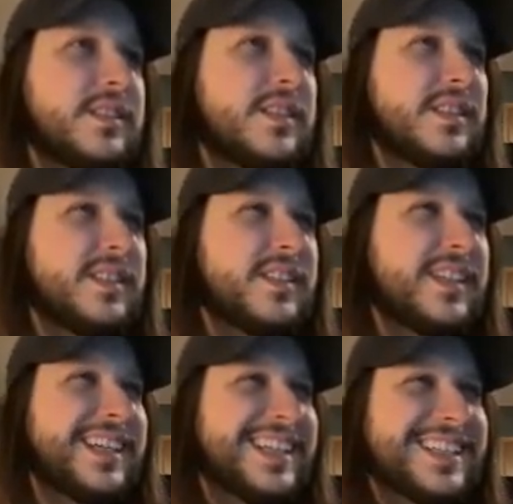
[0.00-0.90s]

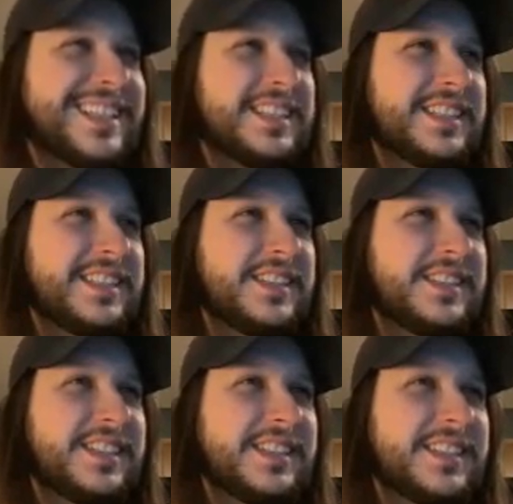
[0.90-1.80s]

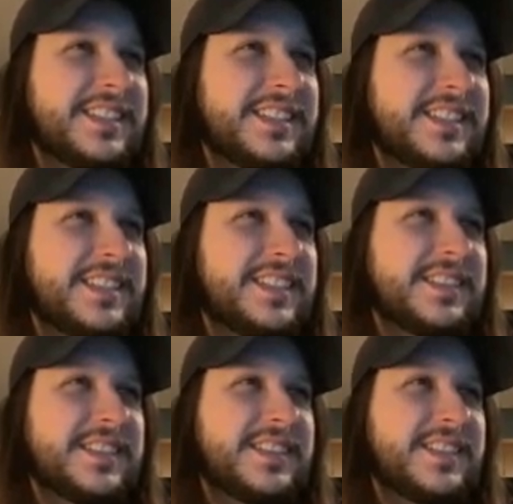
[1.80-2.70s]

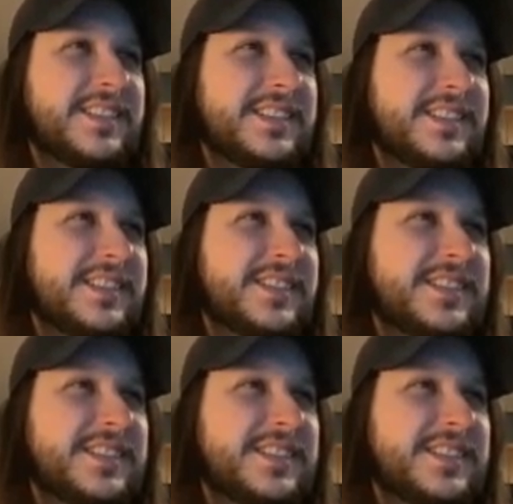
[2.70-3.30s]
The person shown says nothing.